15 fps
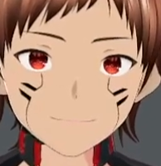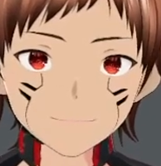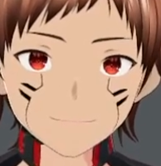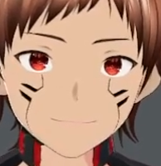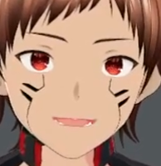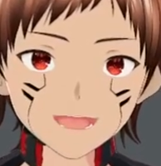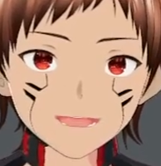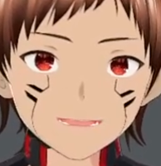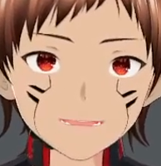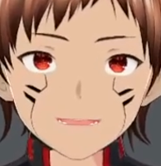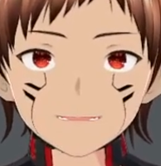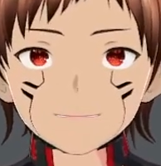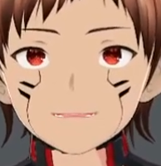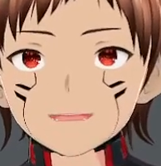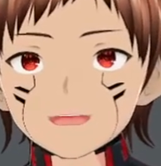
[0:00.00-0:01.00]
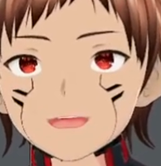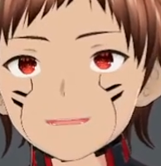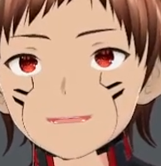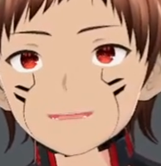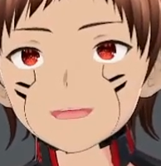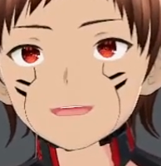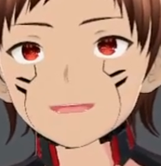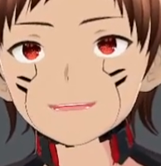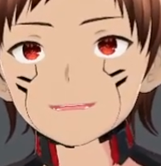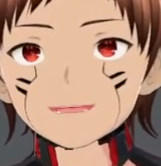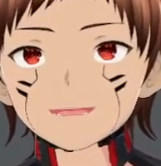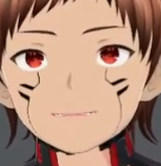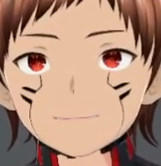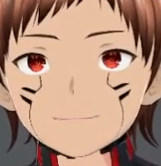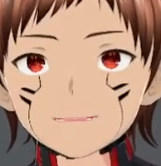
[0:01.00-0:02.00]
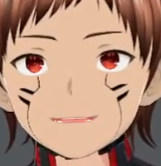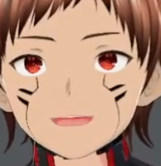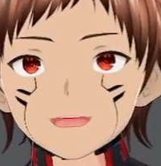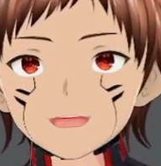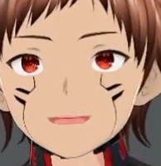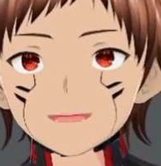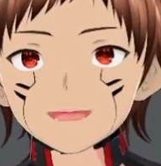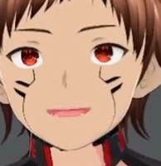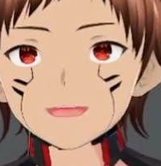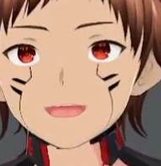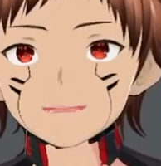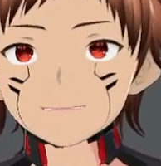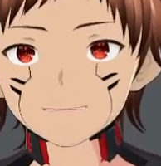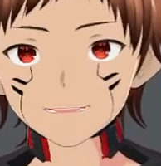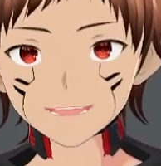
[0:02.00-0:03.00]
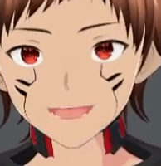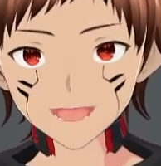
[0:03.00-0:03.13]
Blood Crusher, Blood Letters, and Bloodmaster.